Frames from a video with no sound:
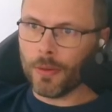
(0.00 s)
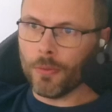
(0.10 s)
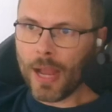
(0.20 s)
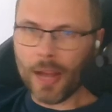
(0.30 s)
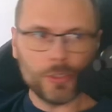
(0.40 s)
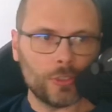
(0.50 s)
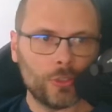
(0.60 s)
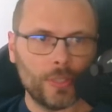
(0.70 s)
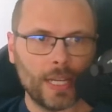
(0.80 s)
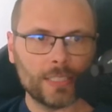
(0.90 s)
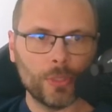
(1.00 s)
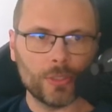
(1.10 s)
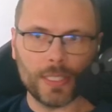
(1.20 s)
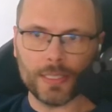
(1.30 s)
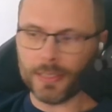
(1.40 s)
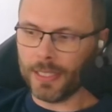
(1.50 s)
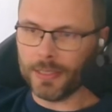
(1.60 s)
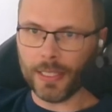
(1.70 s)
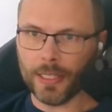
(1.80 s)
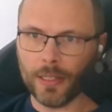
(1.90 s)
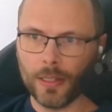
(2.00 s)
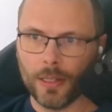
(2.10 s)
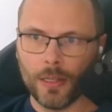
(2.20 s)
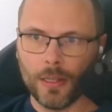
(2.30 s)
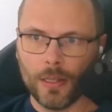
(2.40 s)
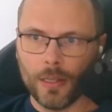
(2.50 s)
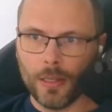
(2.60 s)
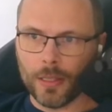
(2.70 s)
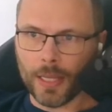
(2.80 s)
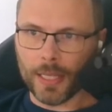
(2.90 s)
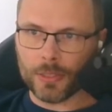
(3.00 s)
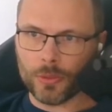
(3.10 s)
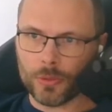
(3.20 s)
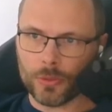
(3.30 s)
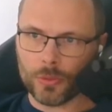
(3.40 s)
round to 2 decimals, as it says here. That's